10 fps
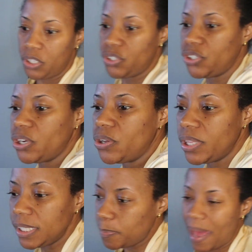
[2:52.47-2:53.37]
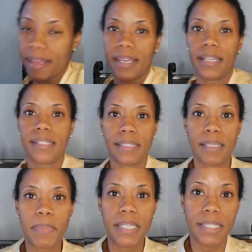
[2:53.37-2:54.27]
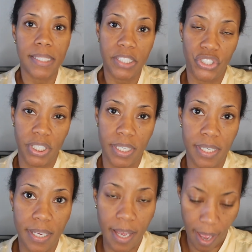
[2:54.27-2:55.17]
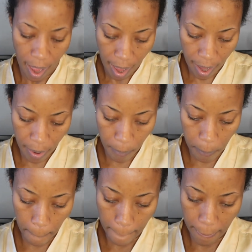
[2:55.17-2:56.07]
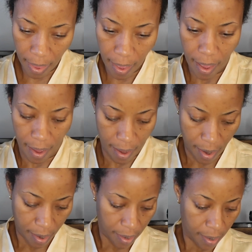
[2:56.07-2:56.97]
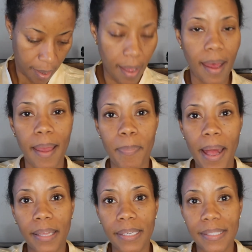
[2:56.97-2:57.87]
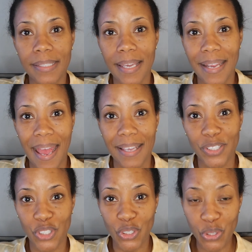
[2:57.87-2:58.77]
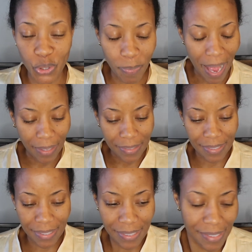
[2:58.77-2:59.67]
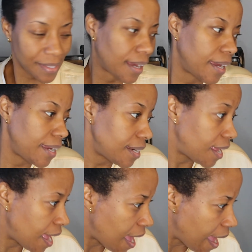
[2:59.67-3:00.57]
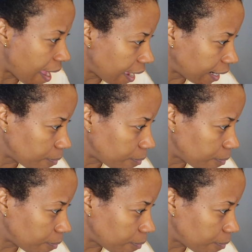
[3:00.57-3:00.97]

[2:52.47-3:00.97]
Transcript: So this packet is a limited edition eye palette. It has two palettes inside, and I